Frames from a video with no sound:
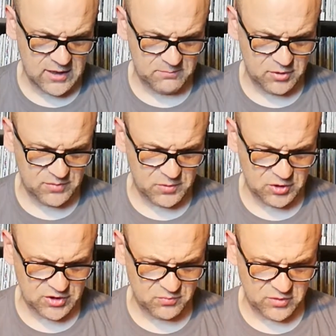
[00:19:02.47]
Push
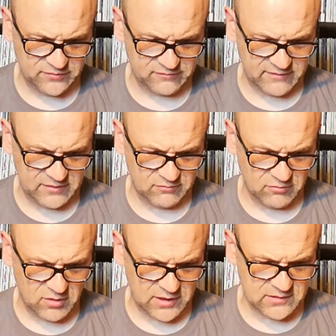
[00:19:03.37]
Push and Once Around the
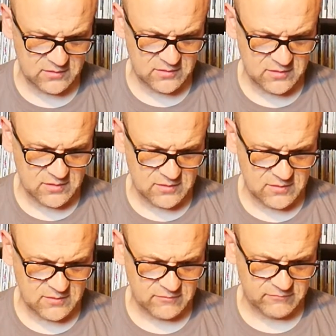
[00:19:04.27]
Ride.
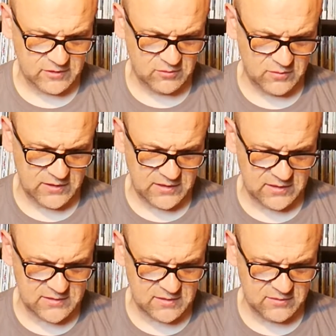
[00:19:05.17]
Recorded in
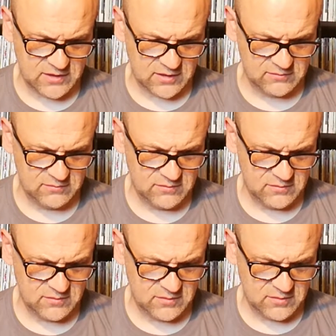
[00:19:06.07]
Tokyo.
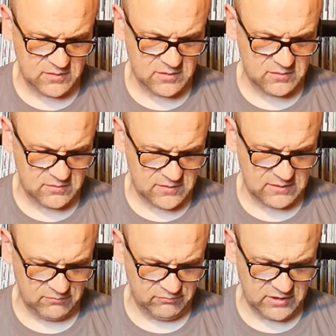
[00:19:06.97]
They
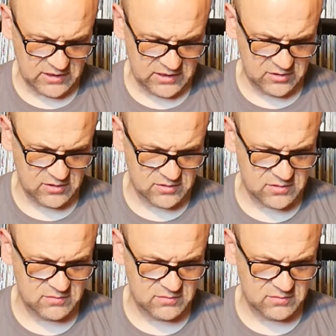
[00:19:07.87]
were really good.